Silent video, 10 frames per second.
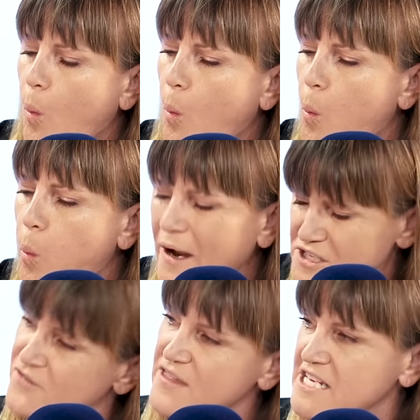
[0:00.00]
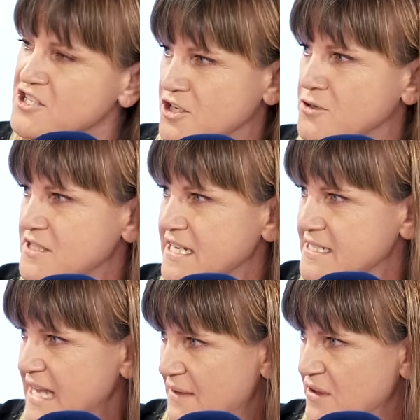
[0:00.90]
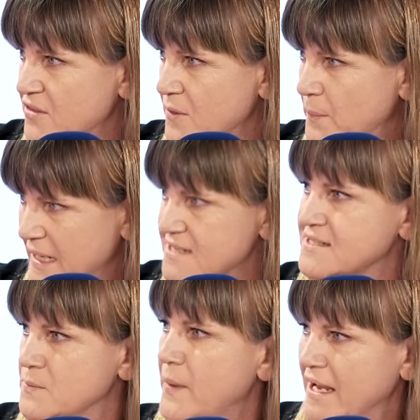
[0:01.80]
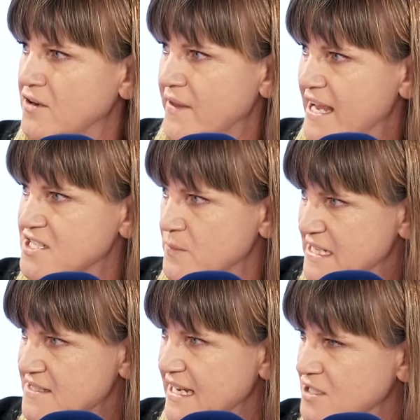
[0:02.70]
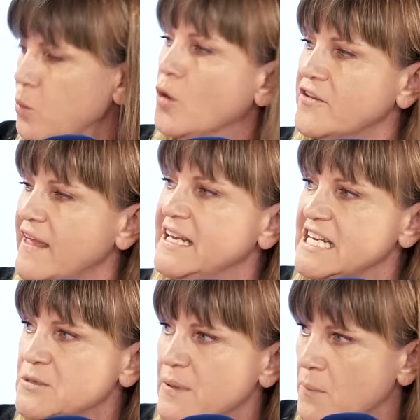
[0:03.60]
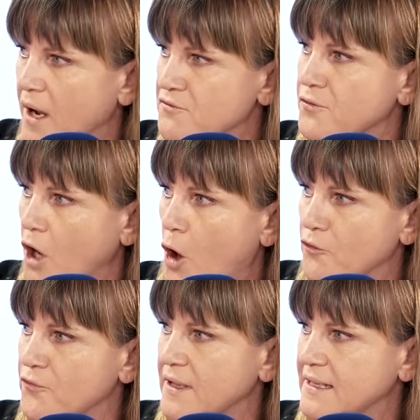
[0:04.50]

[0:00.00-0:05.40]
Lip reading: Which of these do you see as having the biggest impact on the SME sector? What do they need to be mindful of?